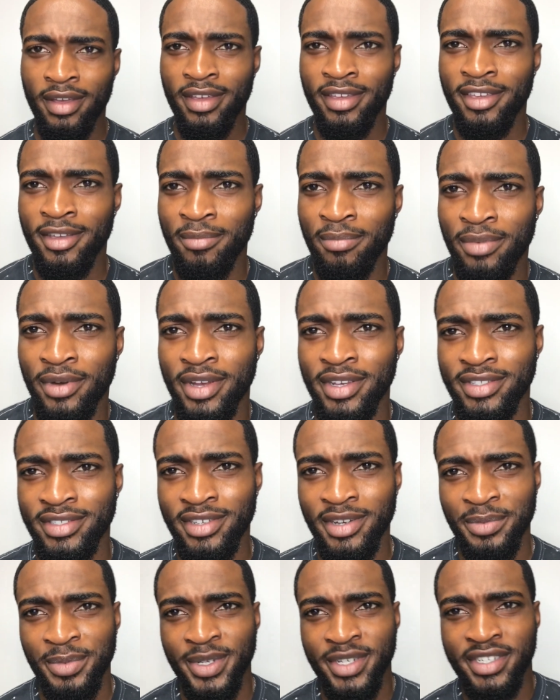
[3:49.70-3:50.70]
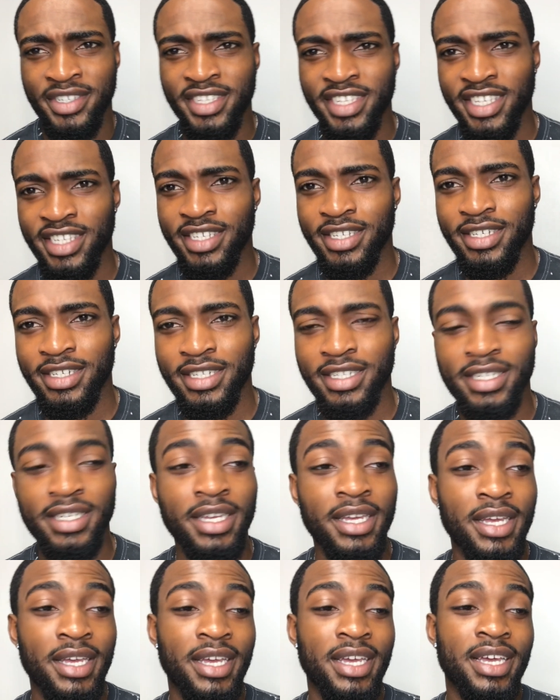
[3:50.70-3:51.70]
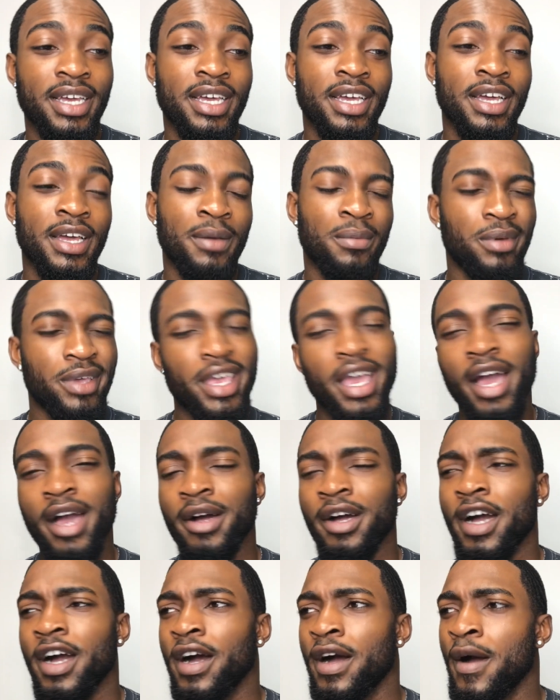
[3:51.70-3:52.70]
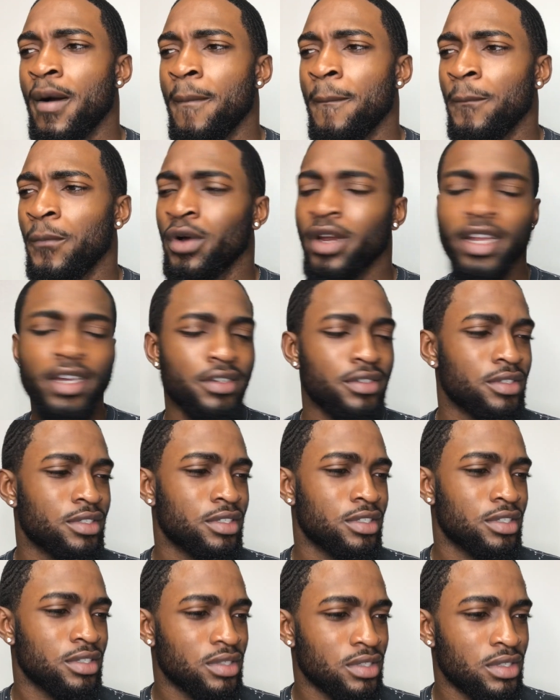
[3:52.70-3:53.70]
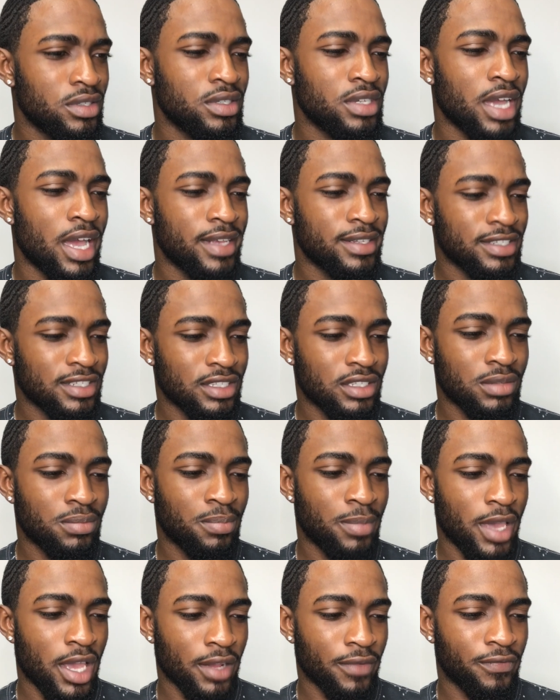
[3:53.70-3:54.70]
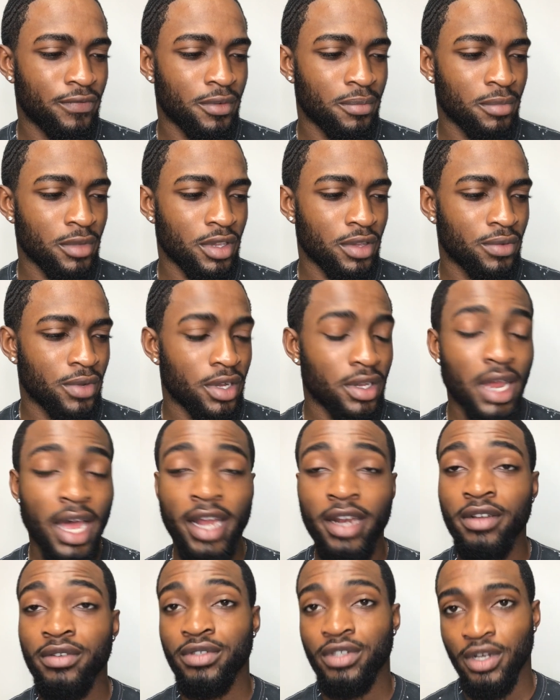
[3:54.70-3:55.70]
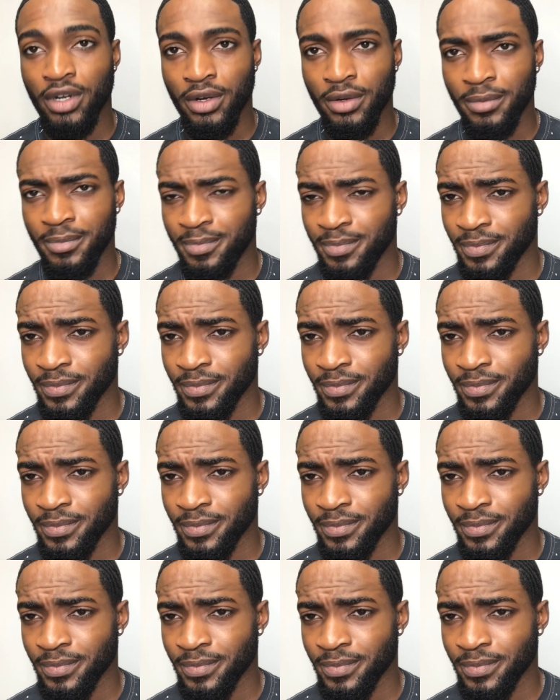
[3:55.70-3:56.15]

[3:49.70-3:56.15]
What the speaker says: Your boy's gonna be looking good. But yeah, what else should you guys expect from me? Well, I don't know.